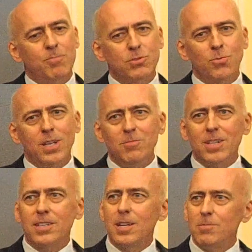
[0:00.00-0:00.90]
persuaded
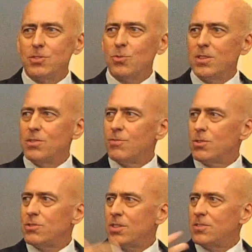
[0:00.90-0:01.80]
me to come and join the
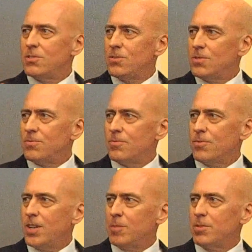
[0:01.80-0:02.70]
university to
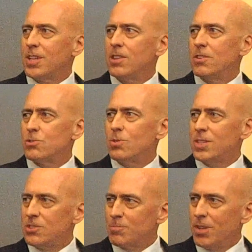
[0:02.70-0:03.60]
help lead the
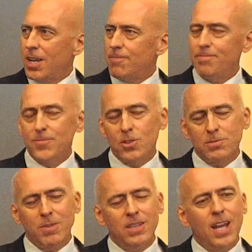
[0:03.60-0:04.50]
strategic plan. So I
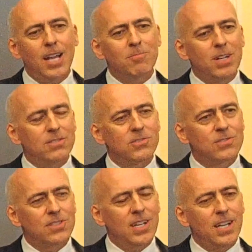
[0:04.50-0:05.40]
spent 9 months.